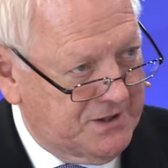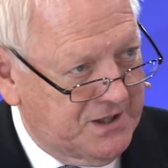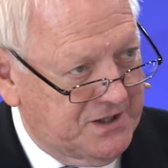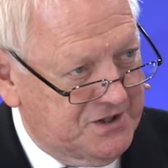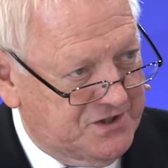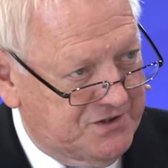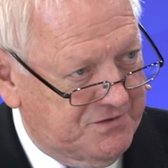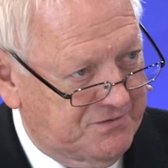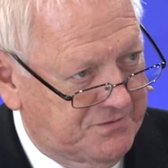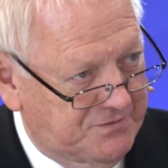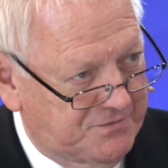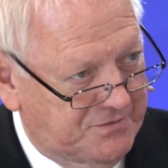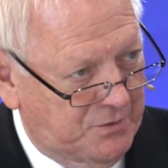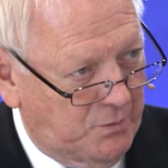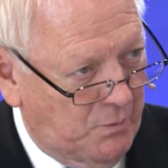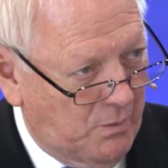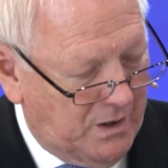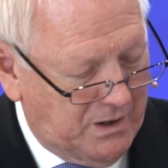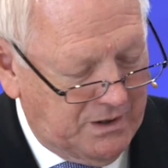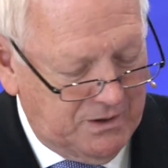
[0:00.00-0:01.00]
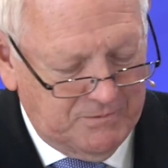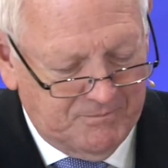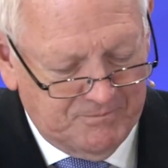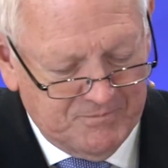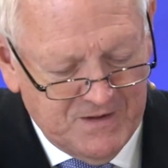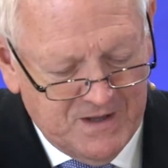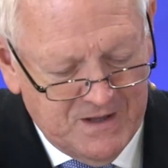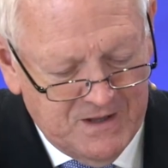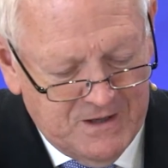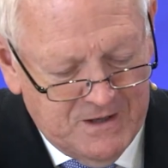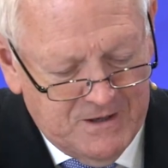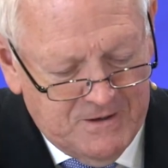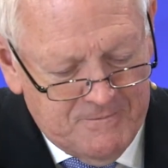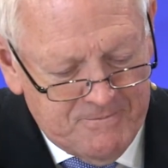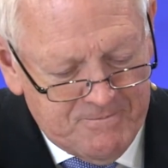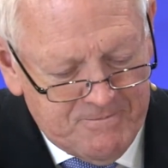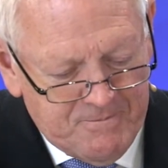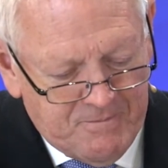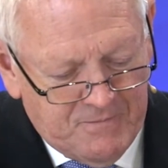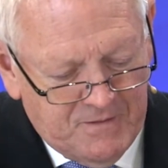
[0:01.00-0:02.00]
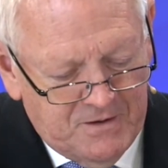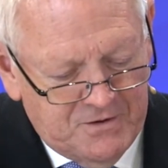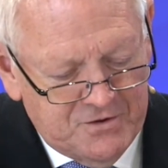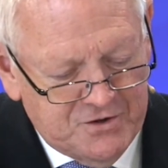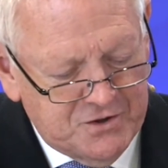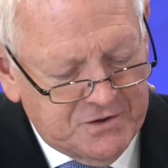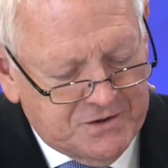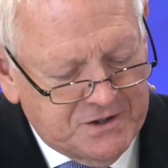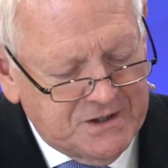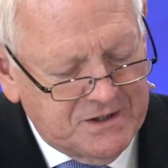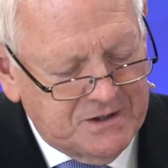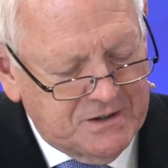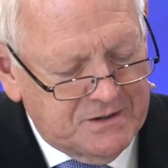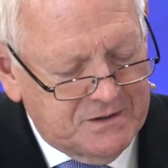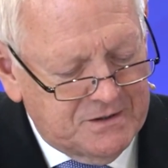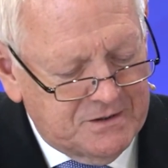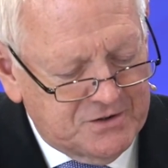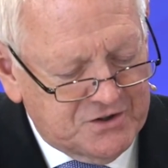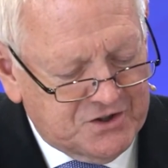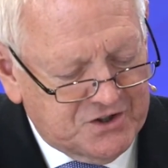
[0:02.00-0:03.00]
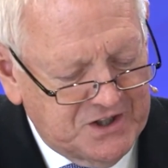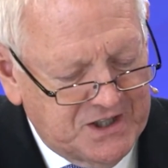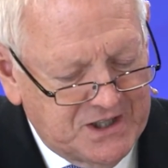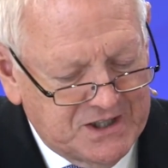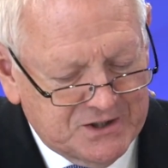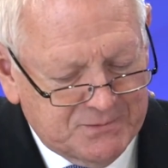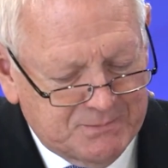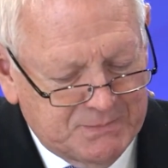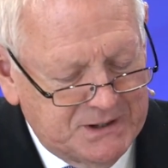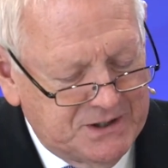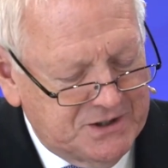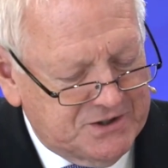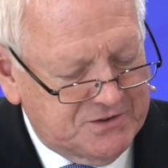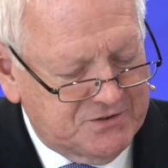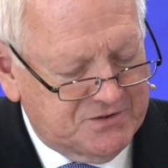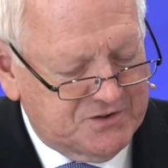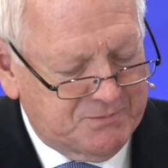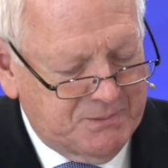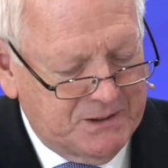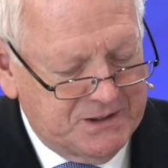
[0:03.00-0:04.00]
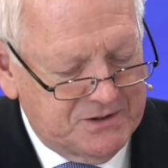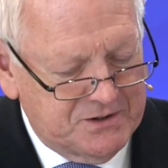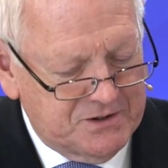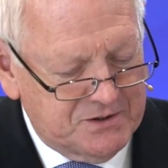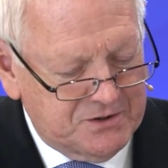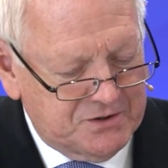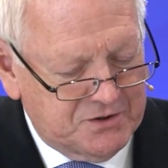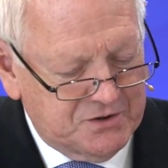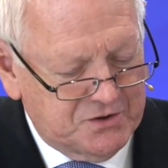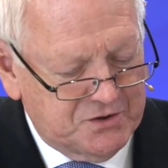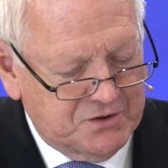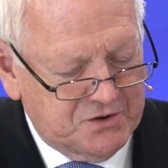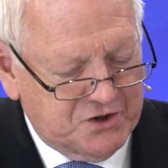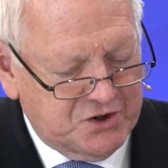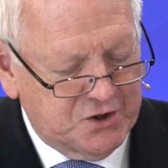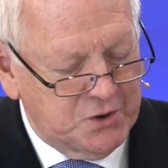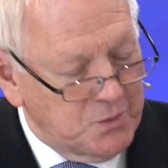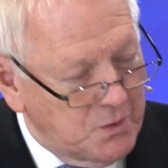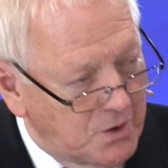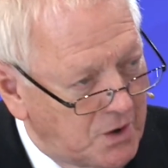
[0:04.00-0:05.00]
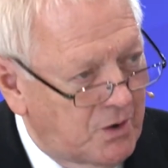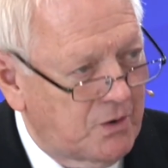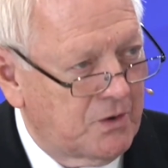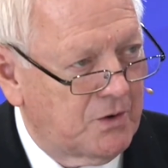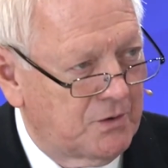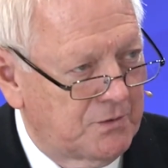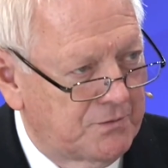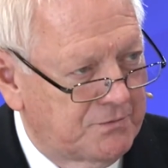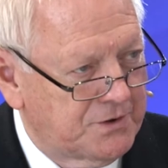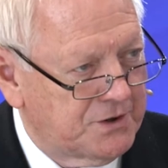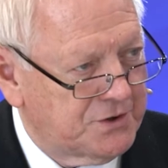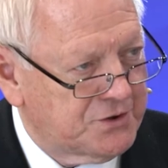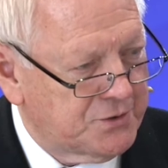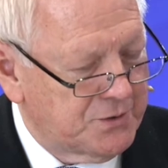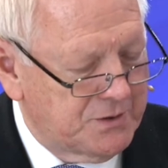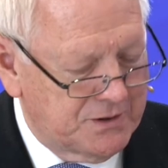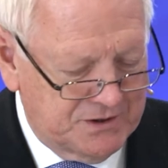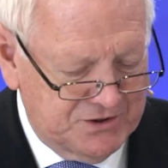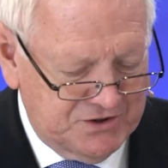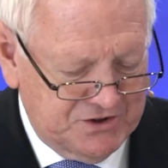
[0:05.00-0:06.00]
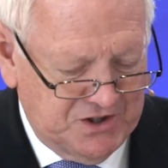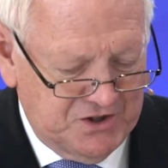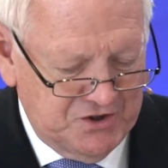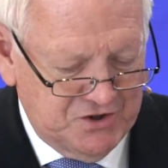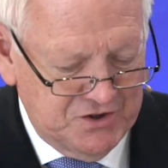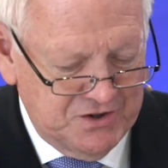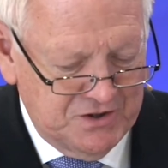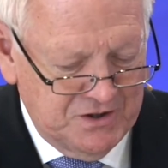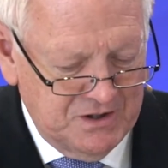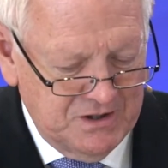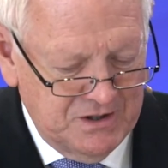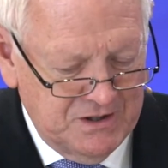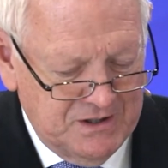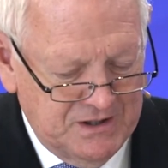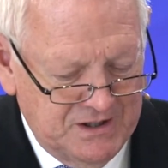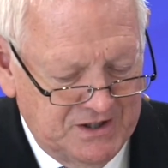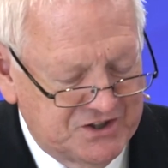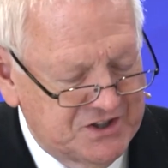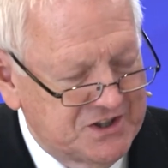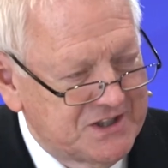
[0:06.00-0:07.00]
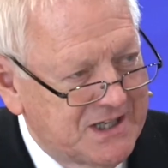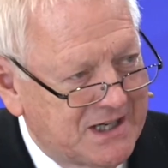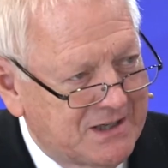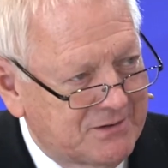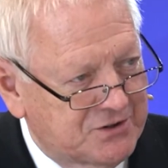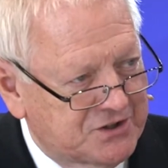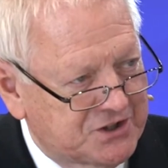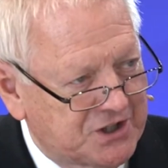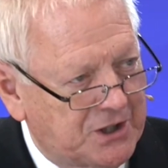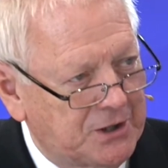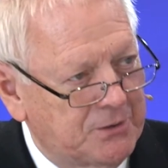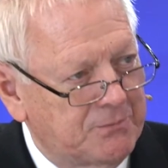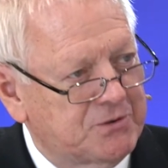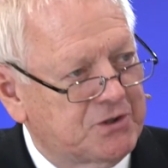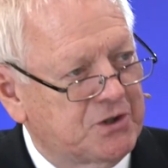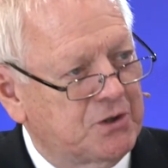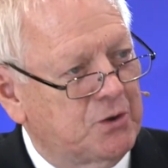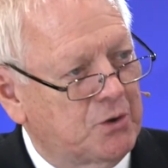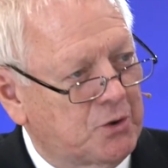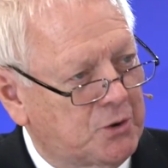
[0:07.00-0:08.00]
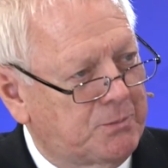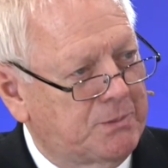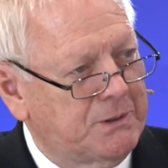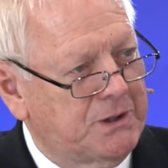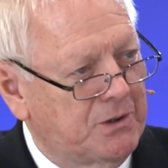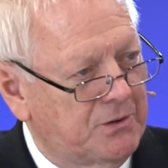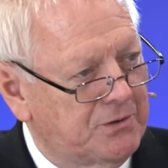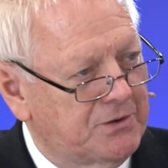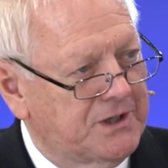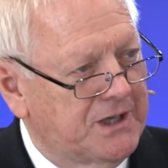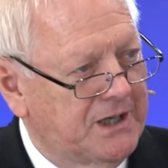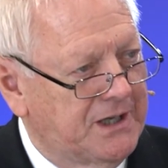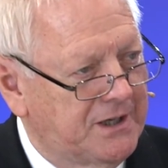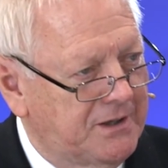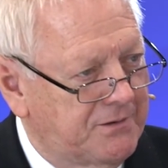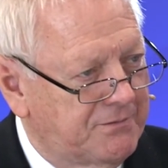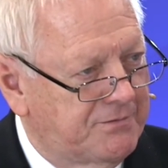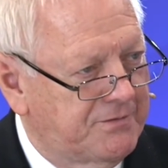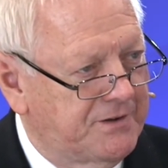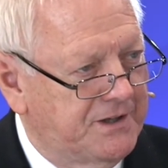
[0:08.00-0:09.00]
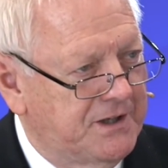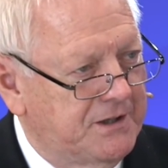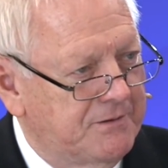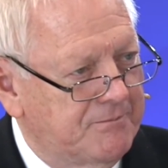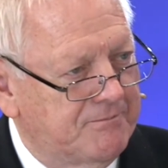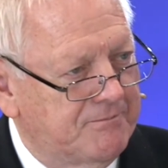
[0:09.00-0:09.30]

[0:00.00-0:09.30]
native for a while. Do you think CSPs have spent too long on virtualization? Is it now time to look beyond NFV?